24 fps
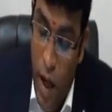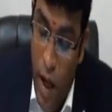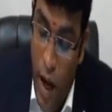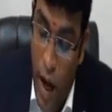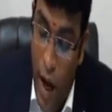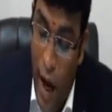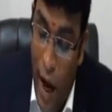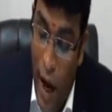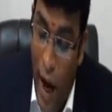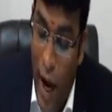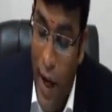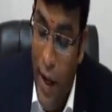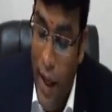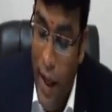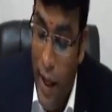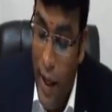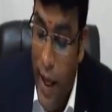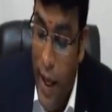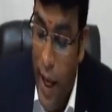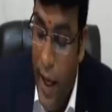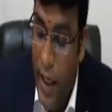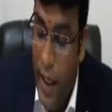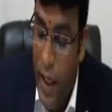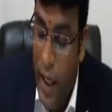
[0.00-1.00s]
and
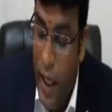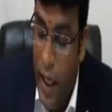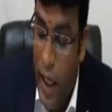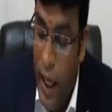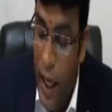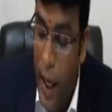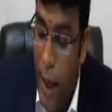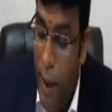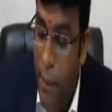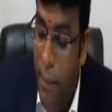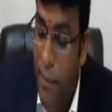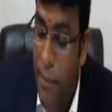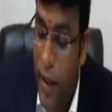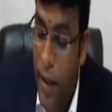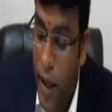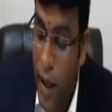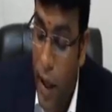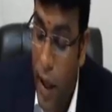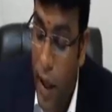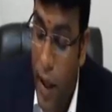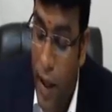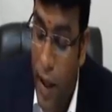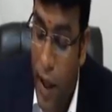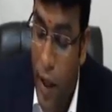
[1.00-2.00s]
again claim
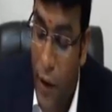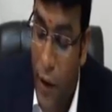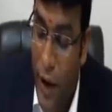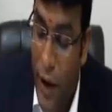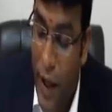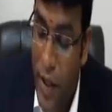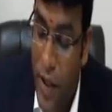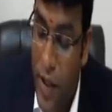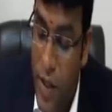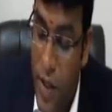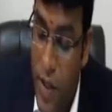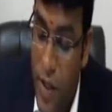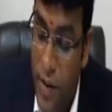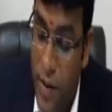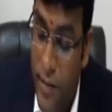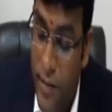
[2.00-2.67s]
refund.